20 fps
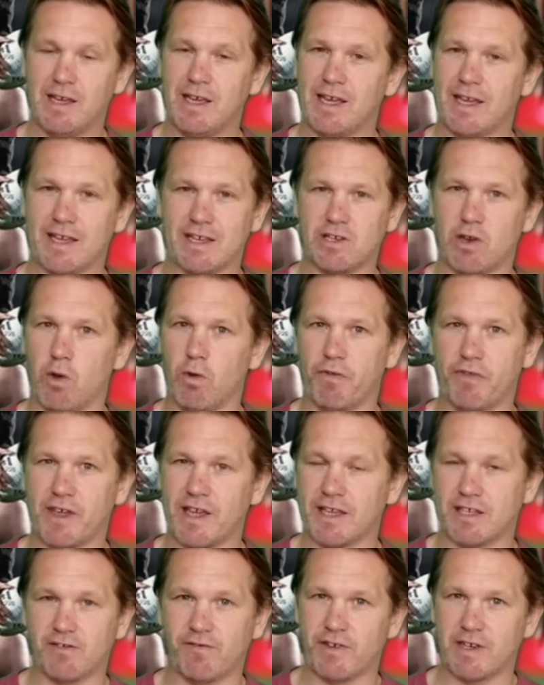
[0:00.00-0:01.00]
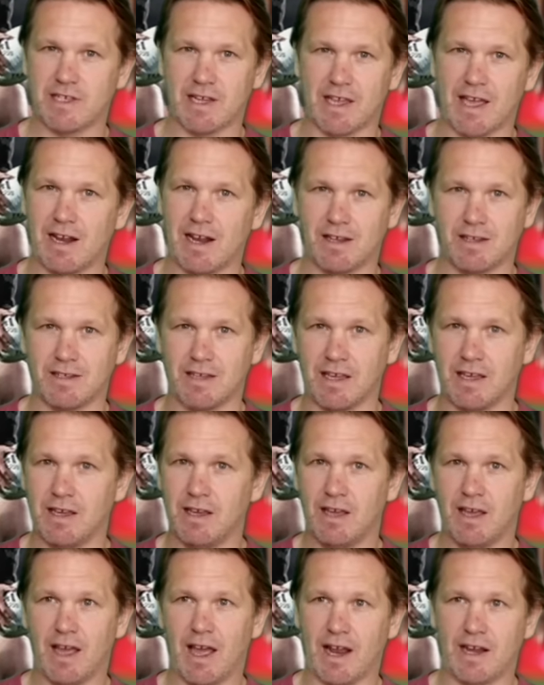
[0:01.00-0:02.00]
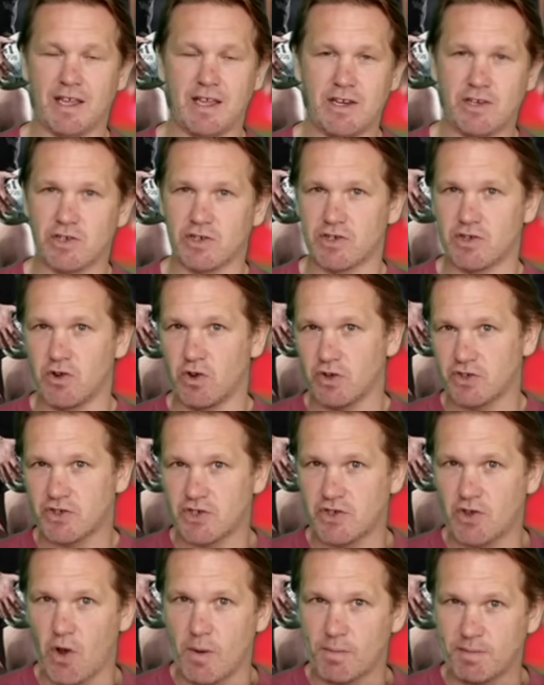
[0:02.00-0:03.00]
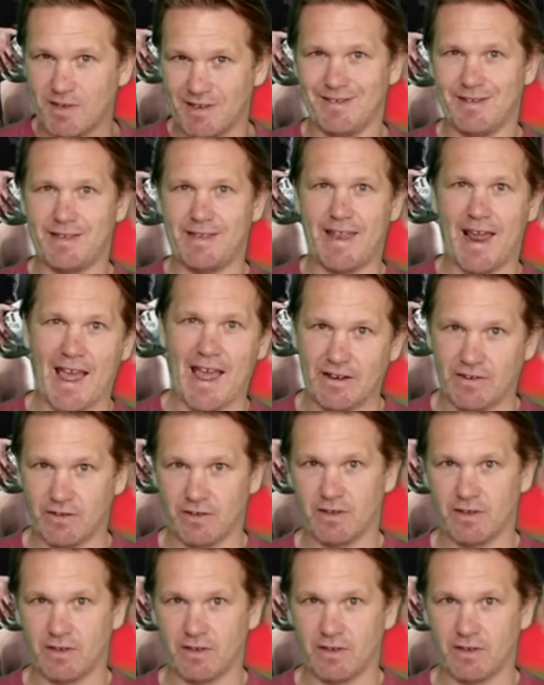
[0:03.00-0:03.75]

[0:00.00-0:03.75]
his whole thing is physicality, and he just got stopped dead